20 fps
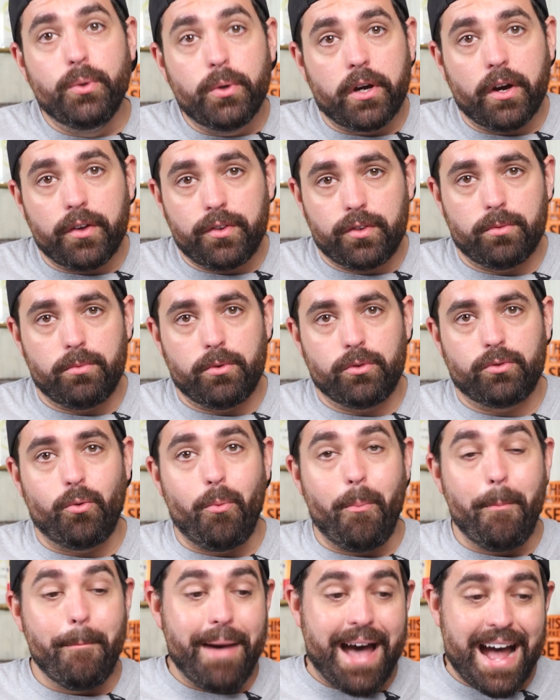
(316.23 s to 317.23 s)
new
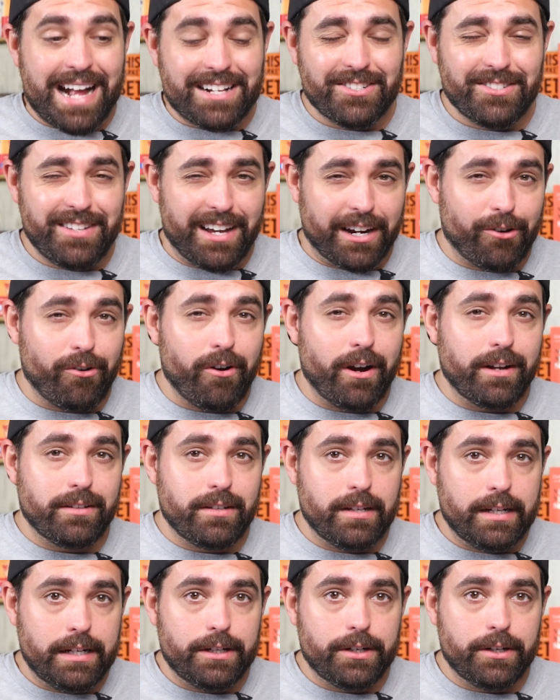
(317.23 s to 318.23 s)
customers who match that
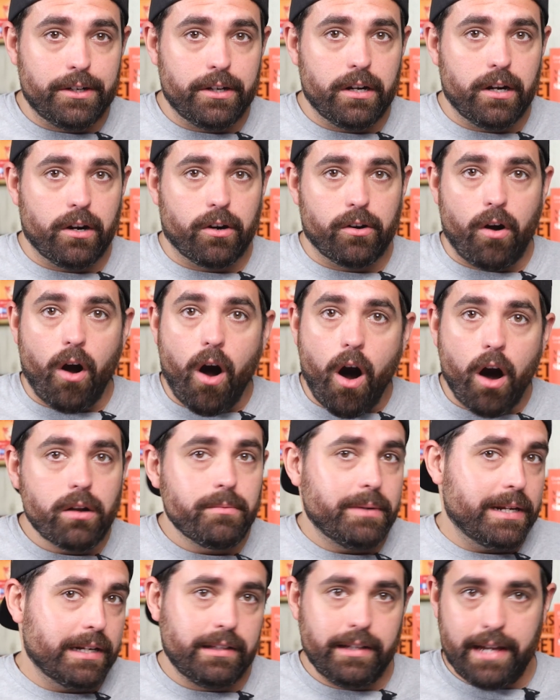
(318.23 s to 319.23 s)
criteria are
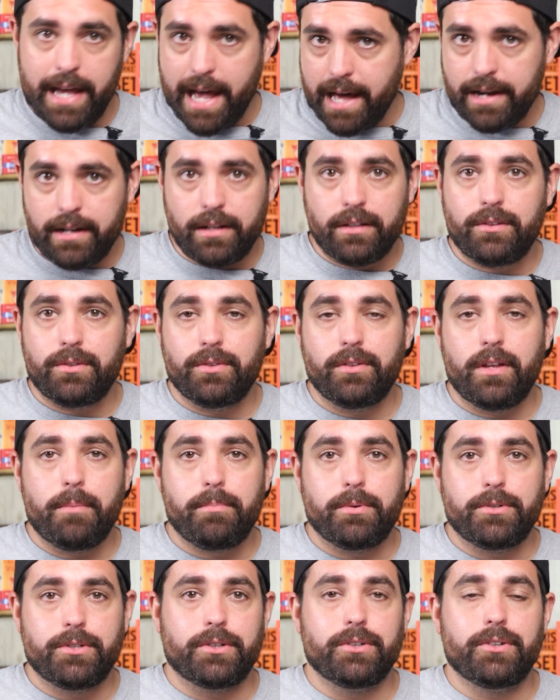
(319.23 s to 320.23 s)
automatically added to
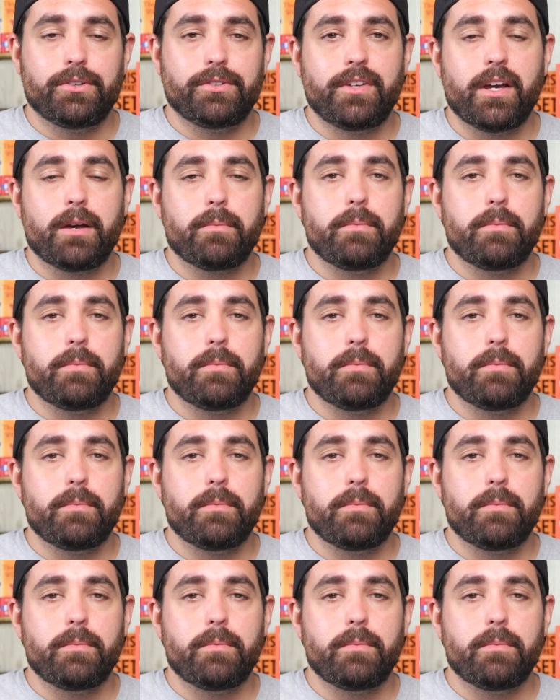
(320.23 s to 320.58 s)
that particular